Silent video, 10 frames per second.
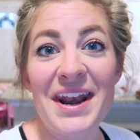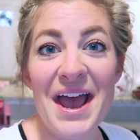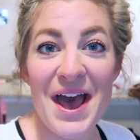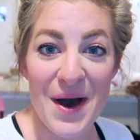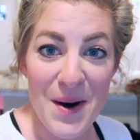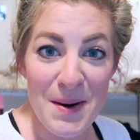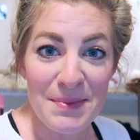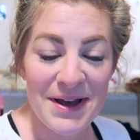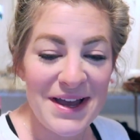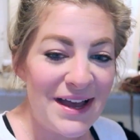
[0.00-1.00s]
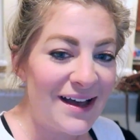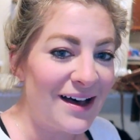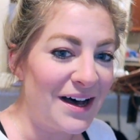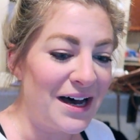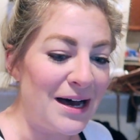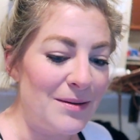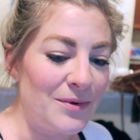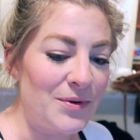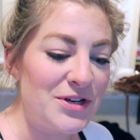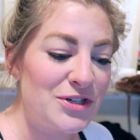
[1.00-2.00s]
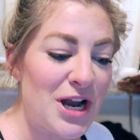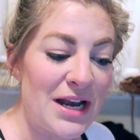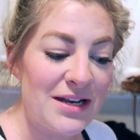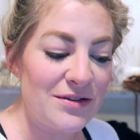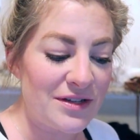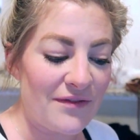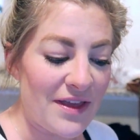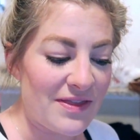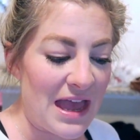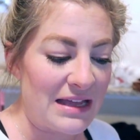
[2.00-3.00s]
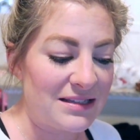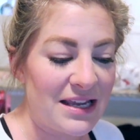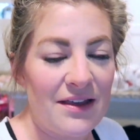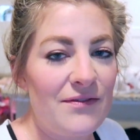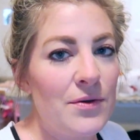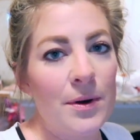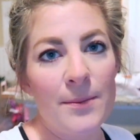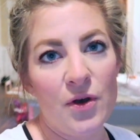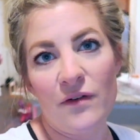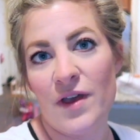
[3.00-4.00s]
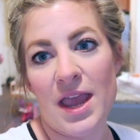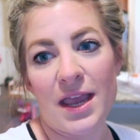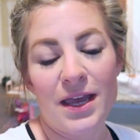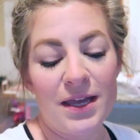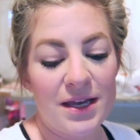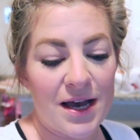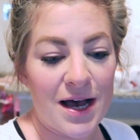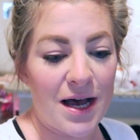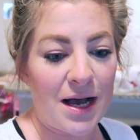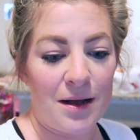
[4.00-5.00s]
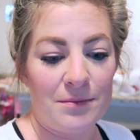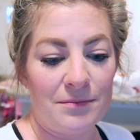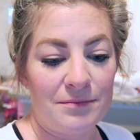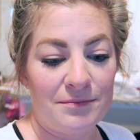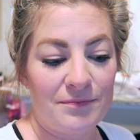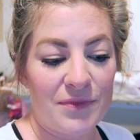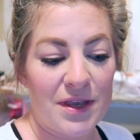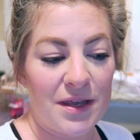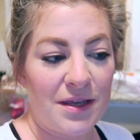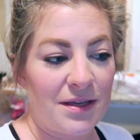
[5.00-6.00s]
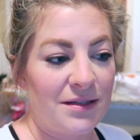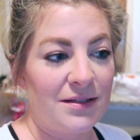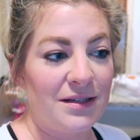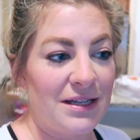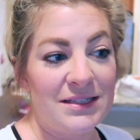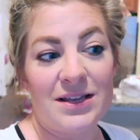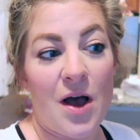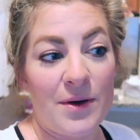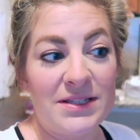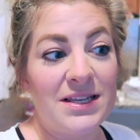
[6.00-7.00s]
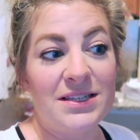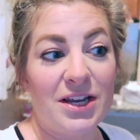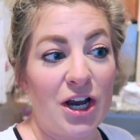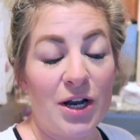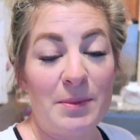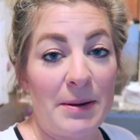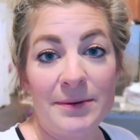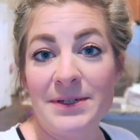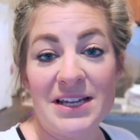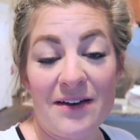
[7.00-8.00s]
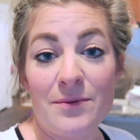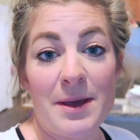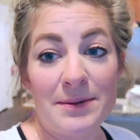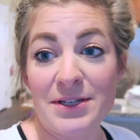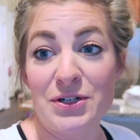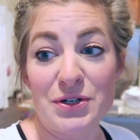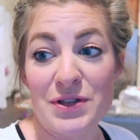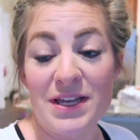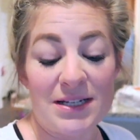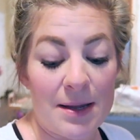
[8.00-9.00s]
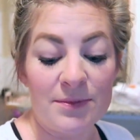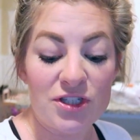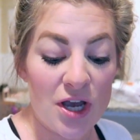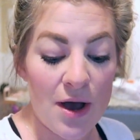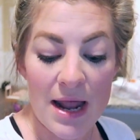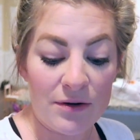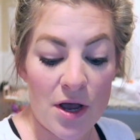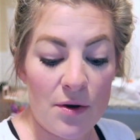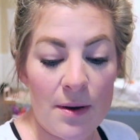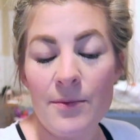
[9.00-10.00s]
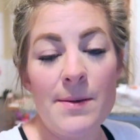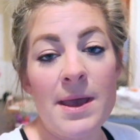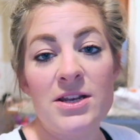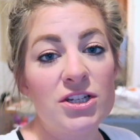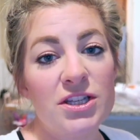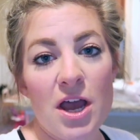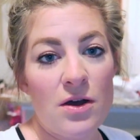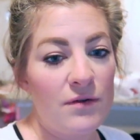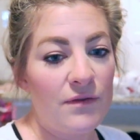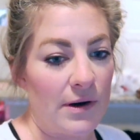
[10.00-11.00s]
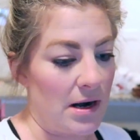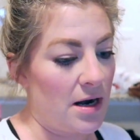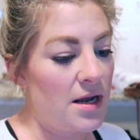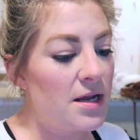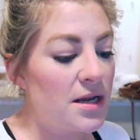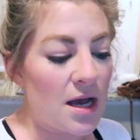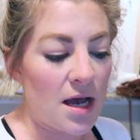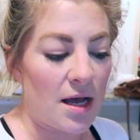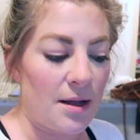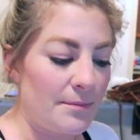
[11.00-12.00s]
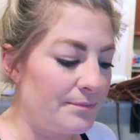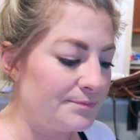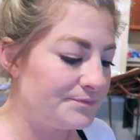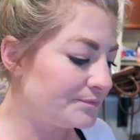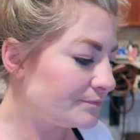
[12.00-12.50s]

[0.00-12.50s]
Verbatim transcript: than a help um, when you're trying to do stuff like that. It's like if you were moving, um, it's always easier probably to have a babysitter during that time. So I don't know, we may just go for, um,